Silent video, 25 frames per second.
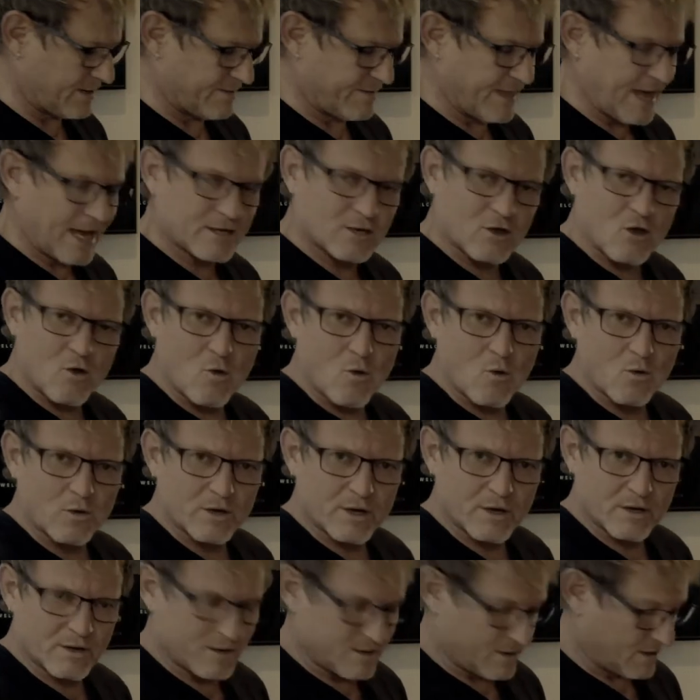that chord,
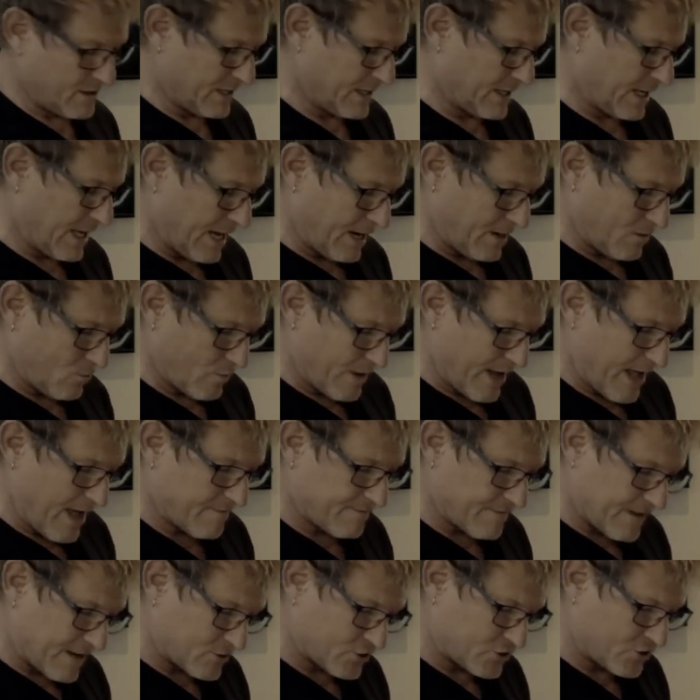again, we
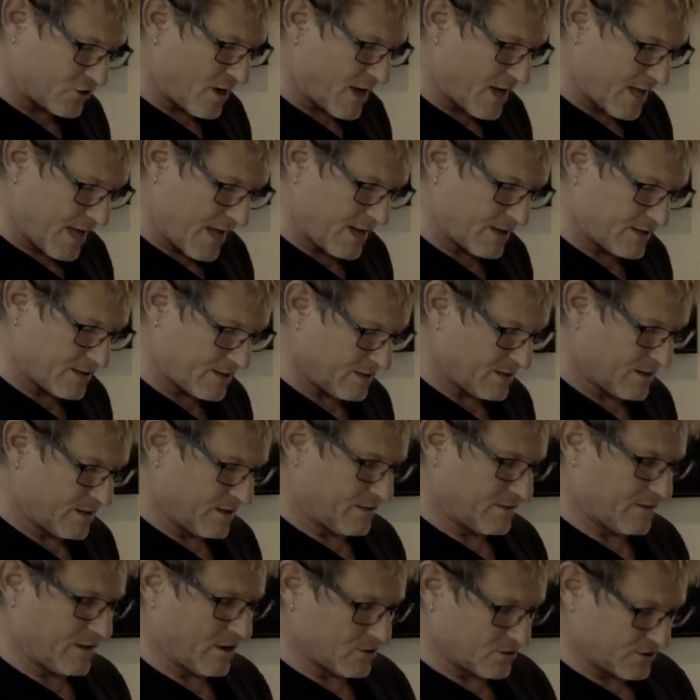have our triad.
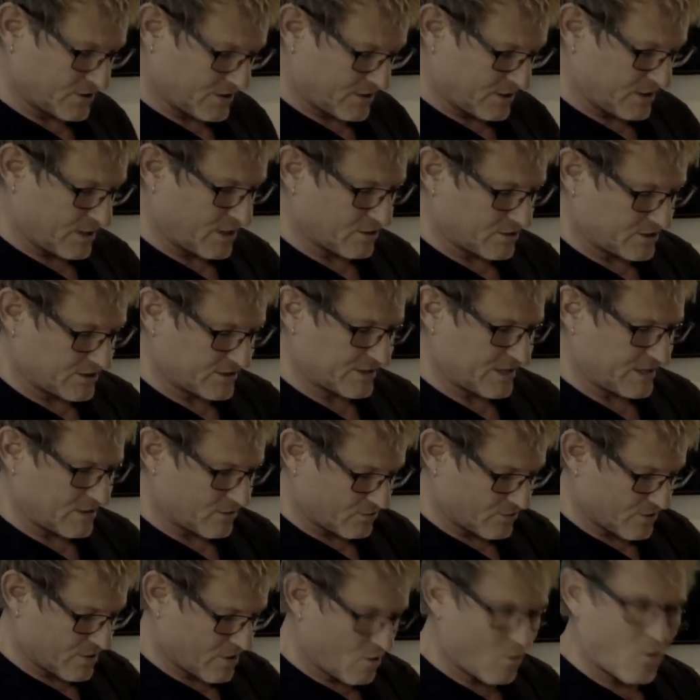Those are the notes that are
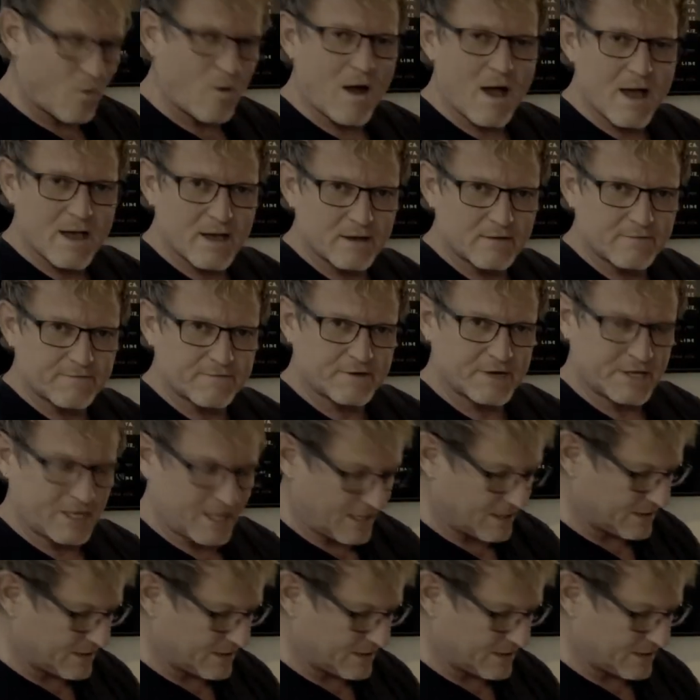required for any